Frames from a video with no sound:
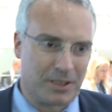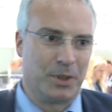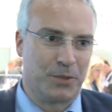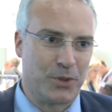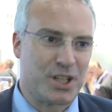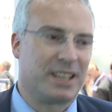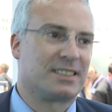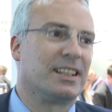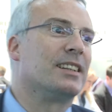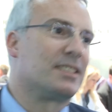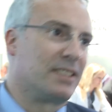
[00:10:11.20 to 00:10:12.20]
we, just
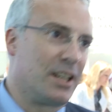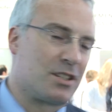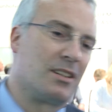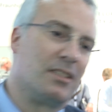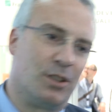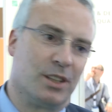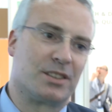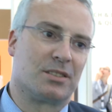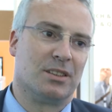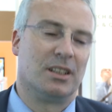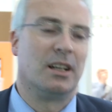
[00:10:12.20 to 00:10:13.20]
had a session
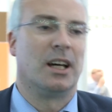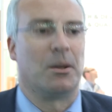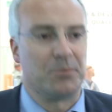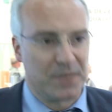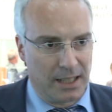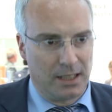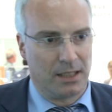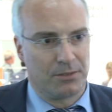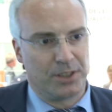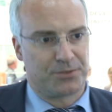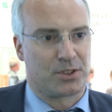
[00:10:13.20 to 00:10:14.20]
also um,
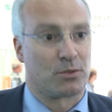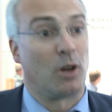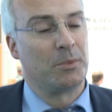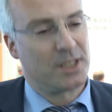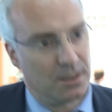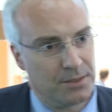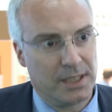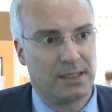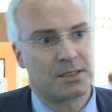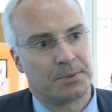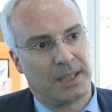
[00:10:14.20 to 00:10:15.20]
dealing with the raw materials.